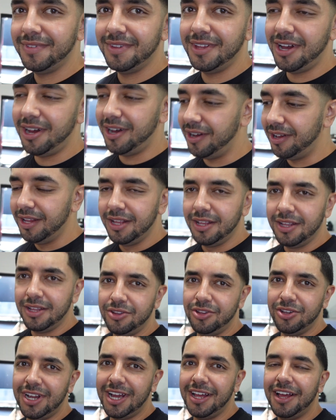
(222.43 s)
Nah.
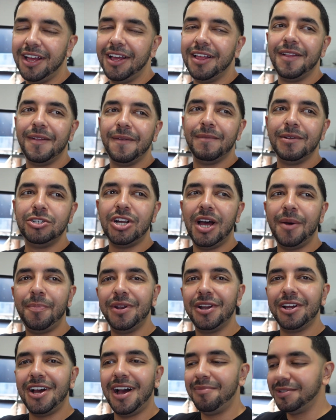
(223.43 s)
Drop in
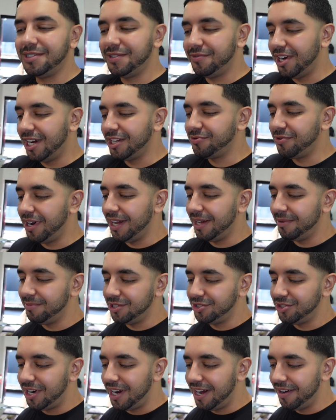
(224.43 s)
the comments if you guys want him to
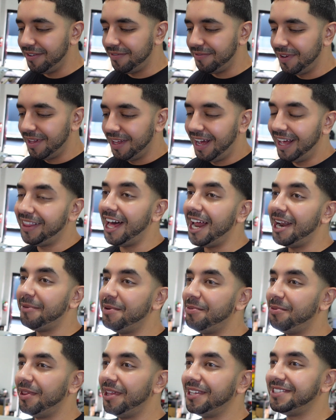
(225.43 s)
drive. A lot of
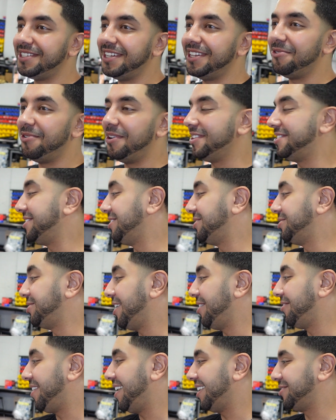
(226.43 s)
people, they said they want to see
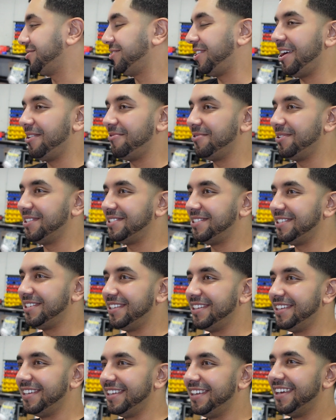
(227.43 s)
J-Rock drive
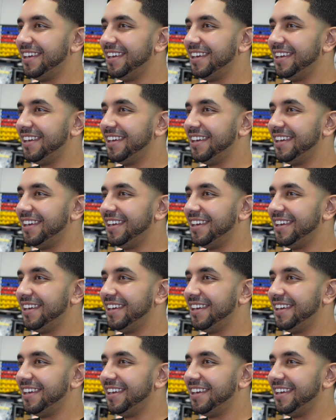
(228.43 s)
recently.